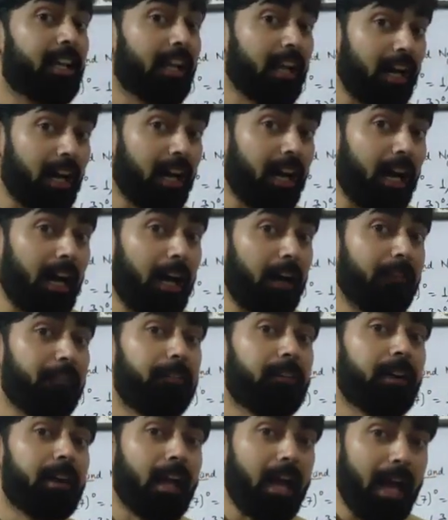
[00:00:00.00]
law of
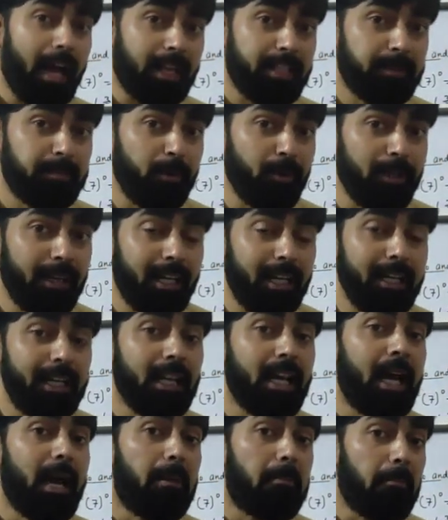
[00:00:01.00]

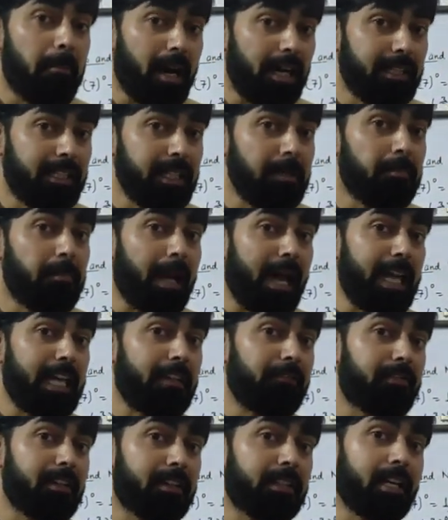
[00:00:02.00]
exponent,
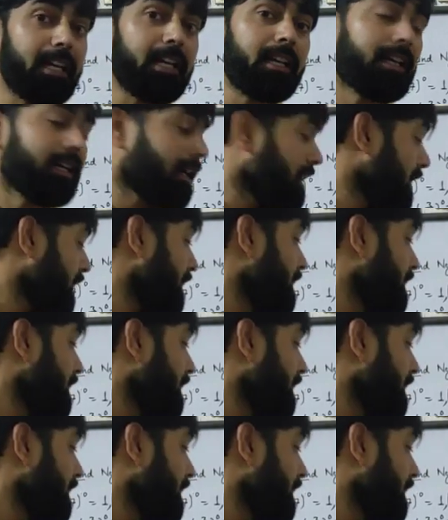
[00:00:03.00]
multiplying with the